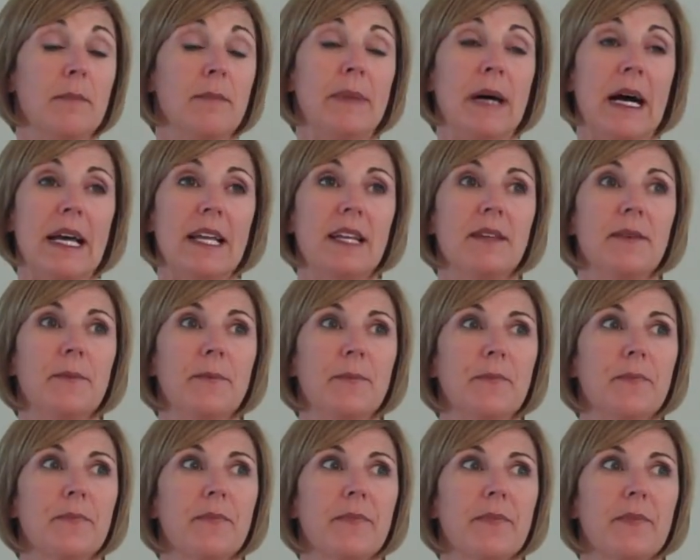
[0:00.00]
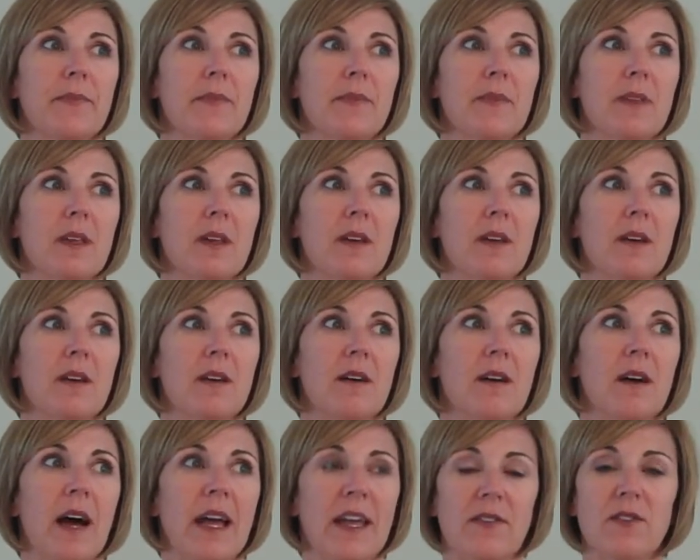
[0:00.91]
But
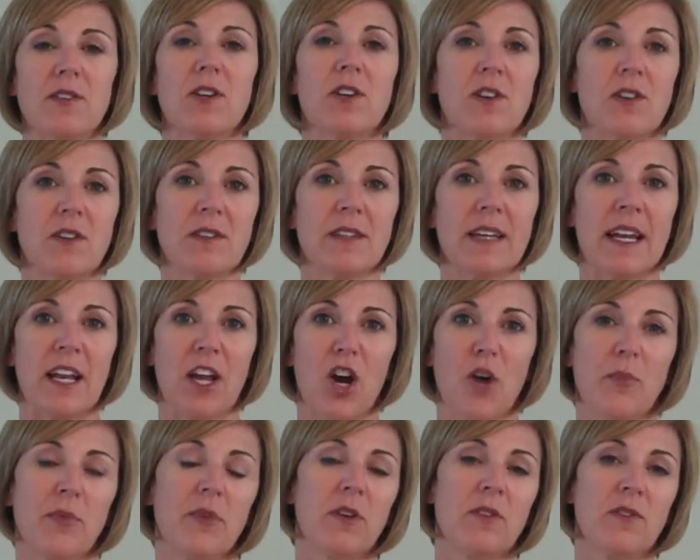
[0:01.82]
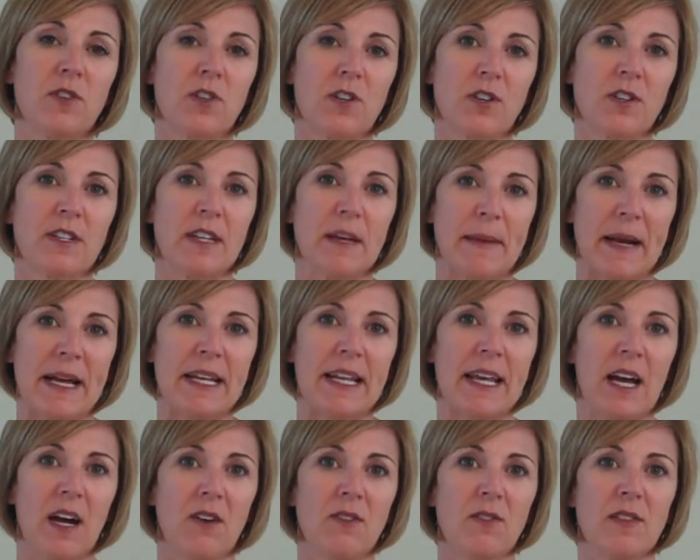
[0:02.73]
I have learned, and I hope you have learned that by
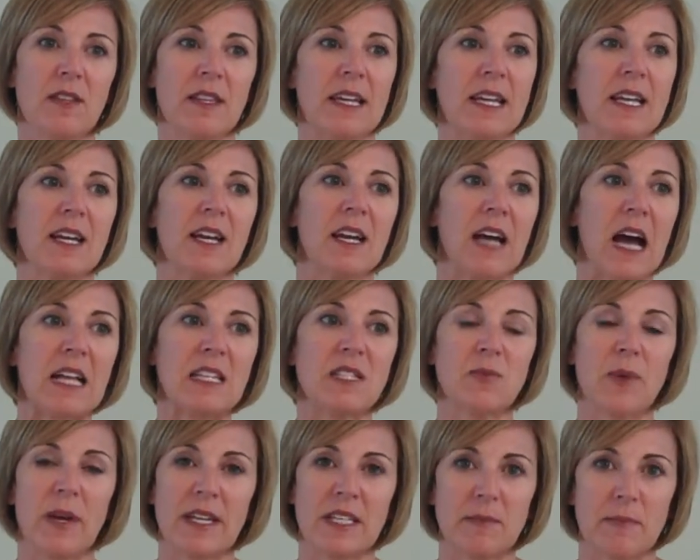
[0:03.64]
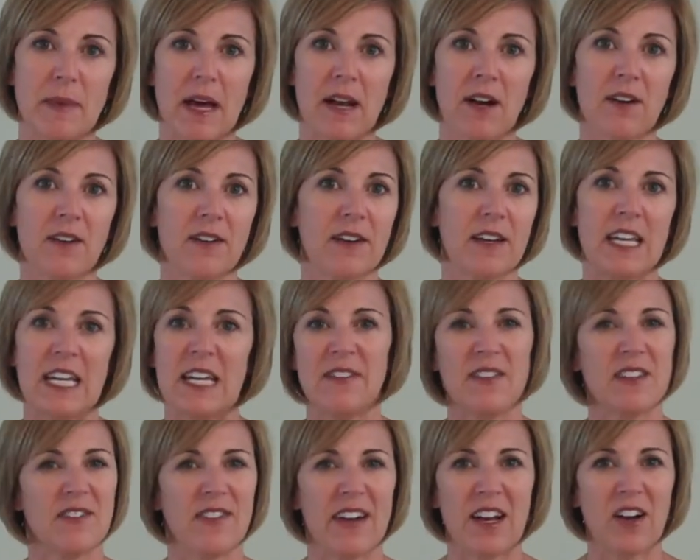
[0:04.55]
now, that God's way is better.
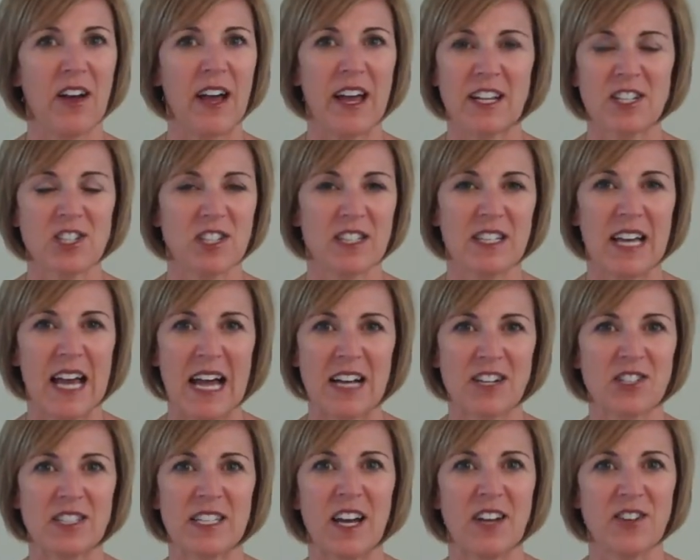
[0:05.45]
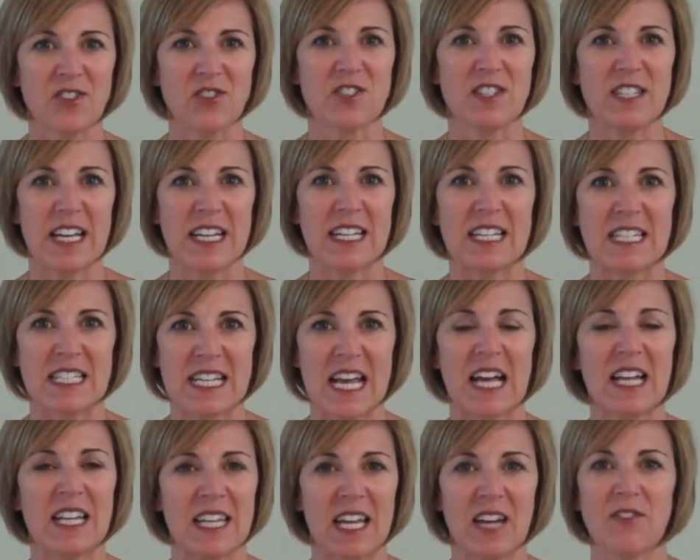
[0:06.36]
Even if I don't actually understand
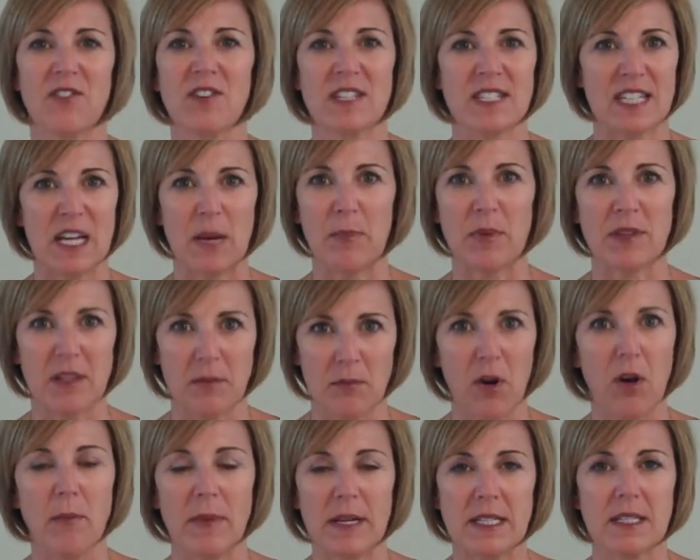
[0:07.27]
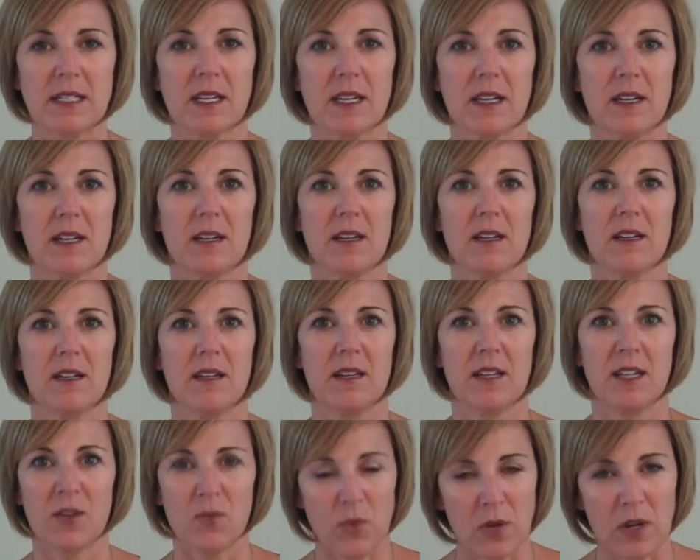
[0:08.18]
exactly every step at the moment,
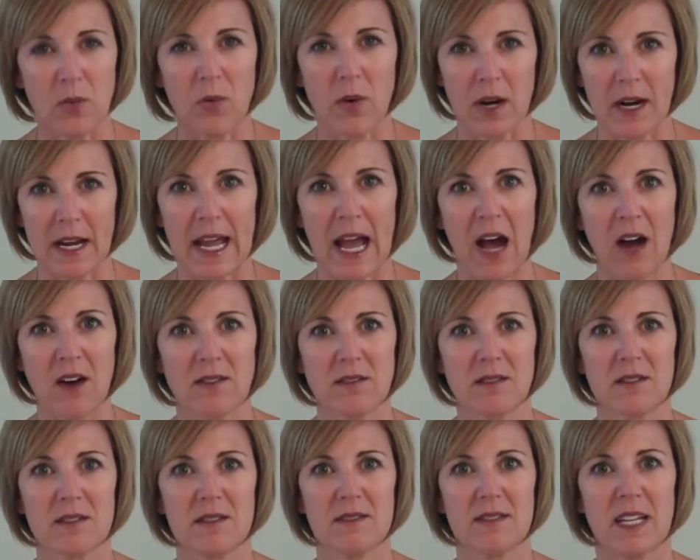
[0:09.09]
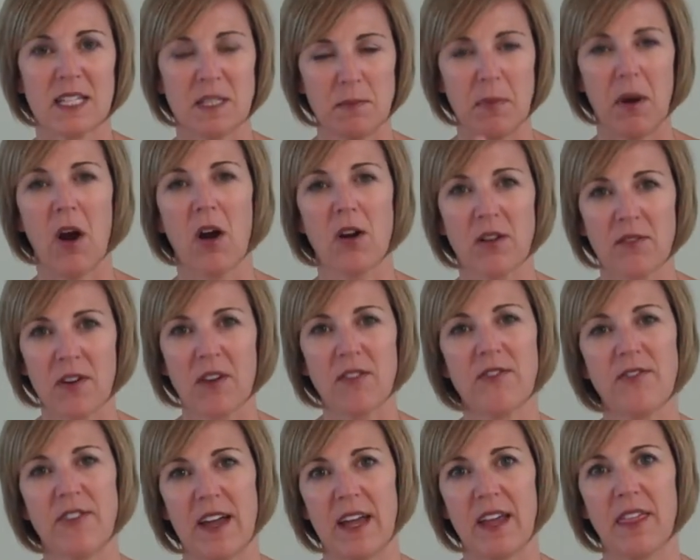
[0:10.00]
it will work out. That's part of our
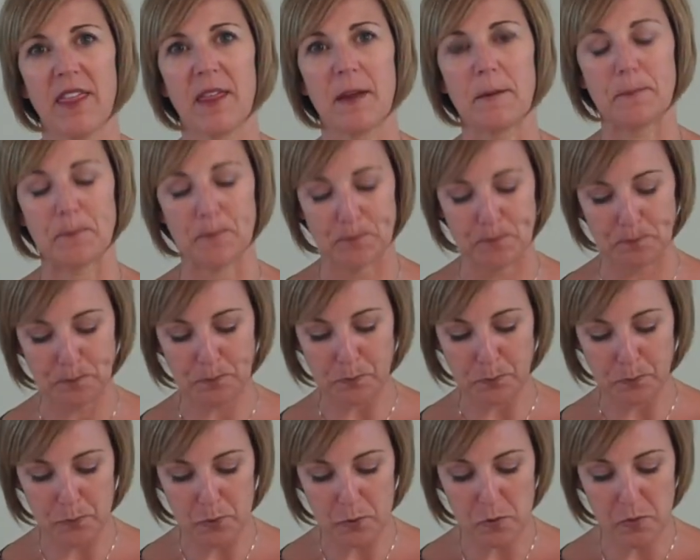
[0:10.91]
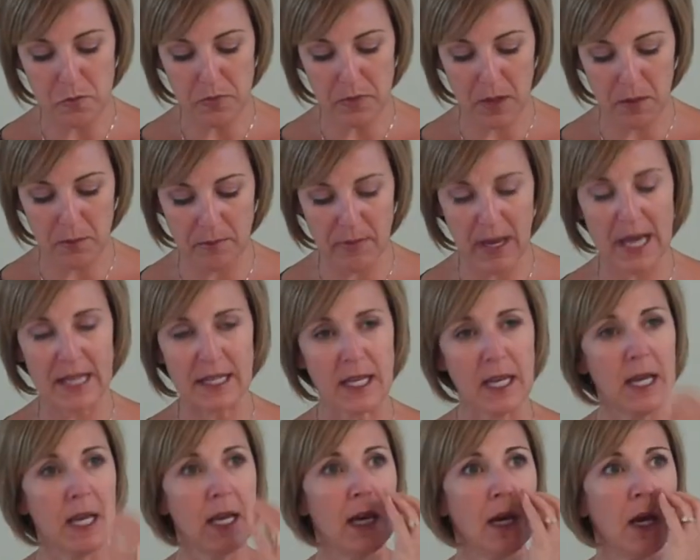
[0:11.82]
faith. But
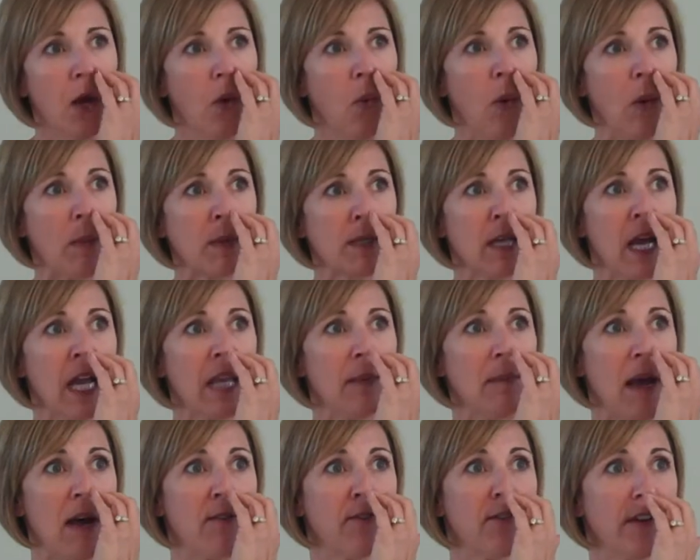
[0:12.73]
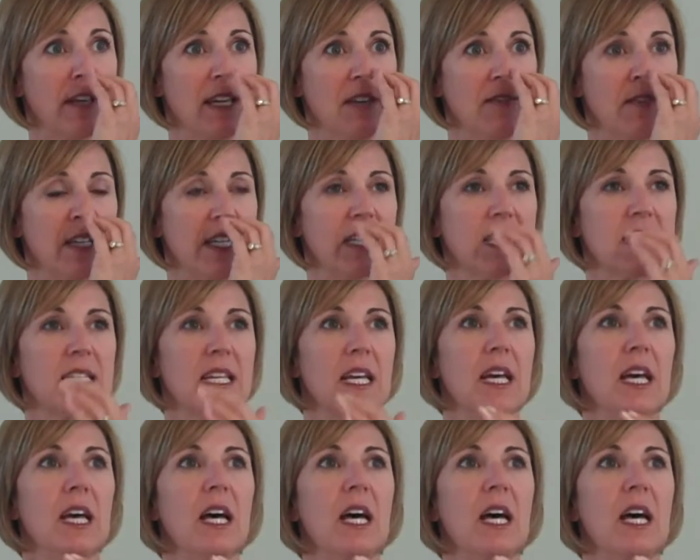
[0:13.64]
when we're talking about forgiveness,